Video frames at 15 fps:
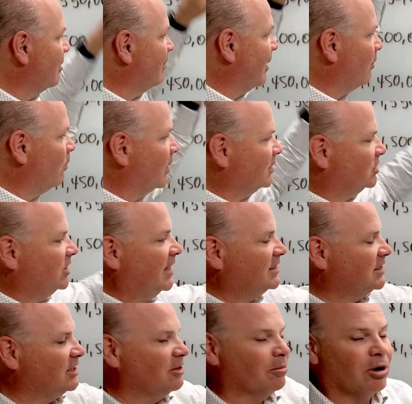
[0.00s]
about what
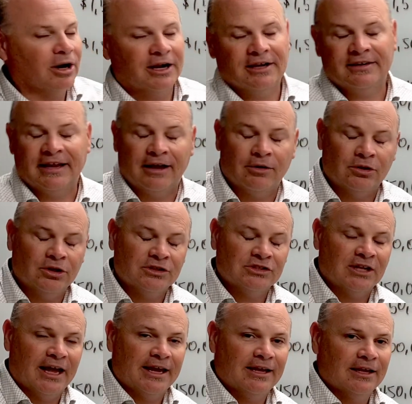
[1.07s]
chasing the market down looks
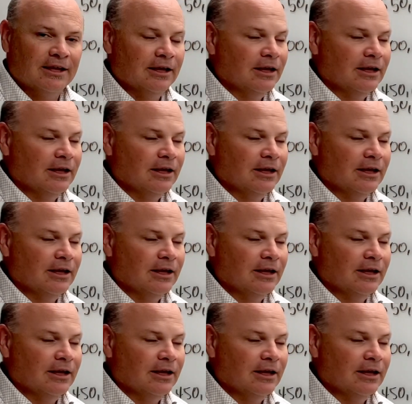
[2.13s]
like,